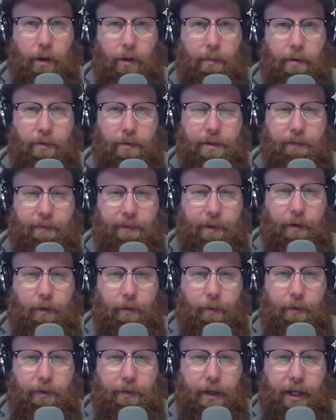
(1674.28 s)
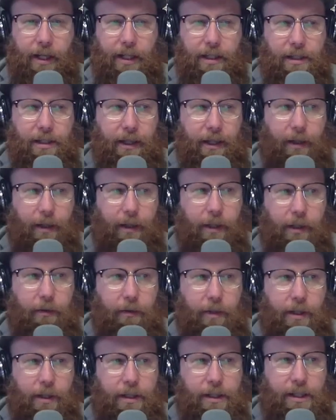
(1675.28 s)
most difficult things. Like when
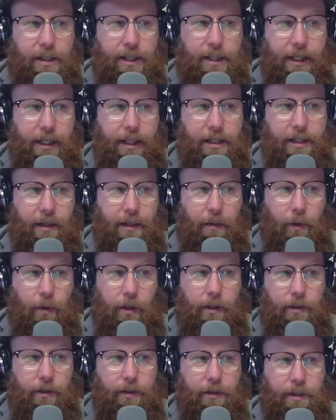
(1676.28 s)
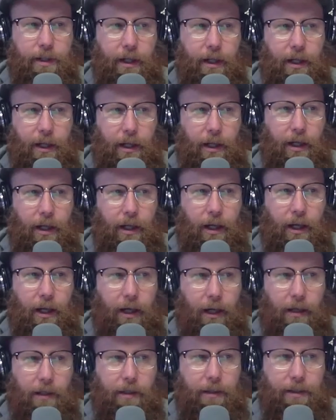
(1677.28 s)
you can see
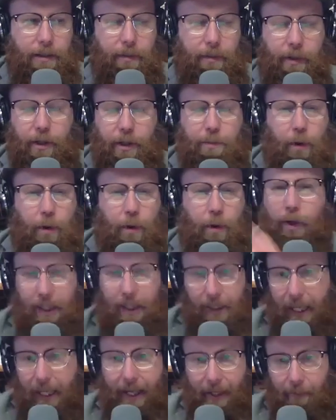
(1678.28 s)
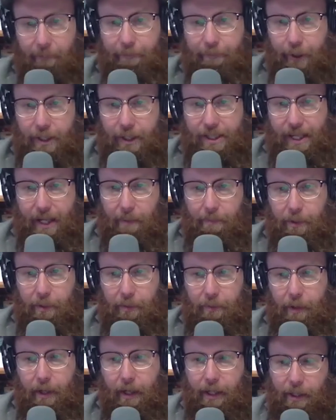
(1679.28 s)
somebody who's broken a leg, for
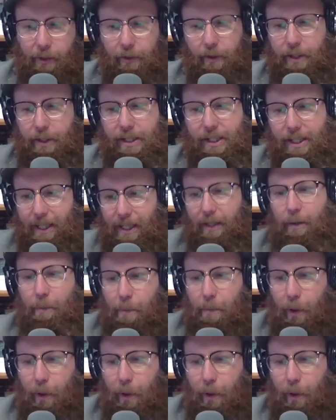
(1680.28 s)
example, right? You could see the